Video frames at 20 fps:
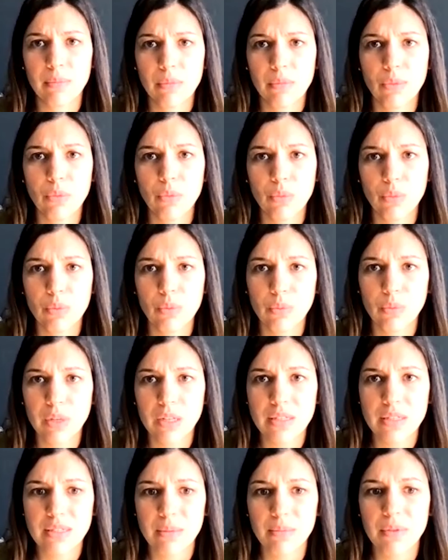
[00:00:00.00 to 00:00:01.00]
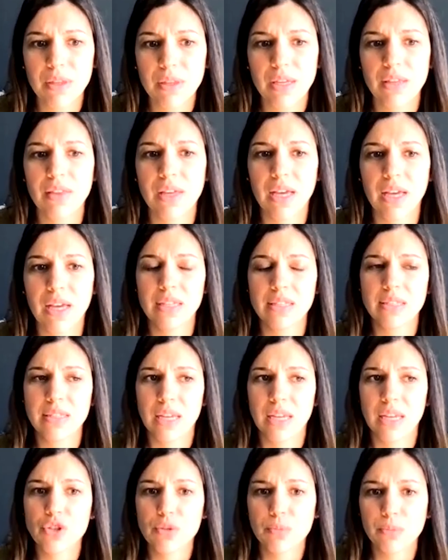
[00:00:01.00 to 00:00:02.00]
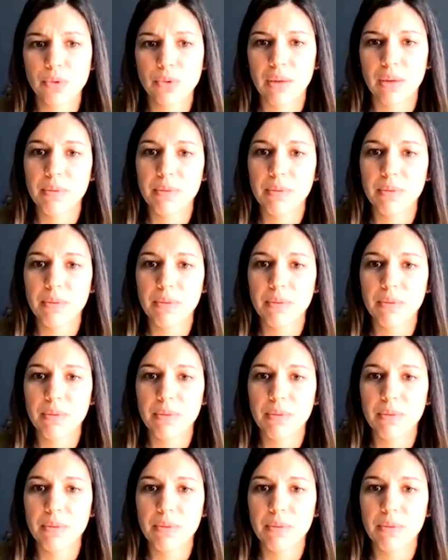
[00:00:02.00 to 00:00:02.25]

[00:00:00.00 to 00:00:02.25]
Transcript: What is something that is tangible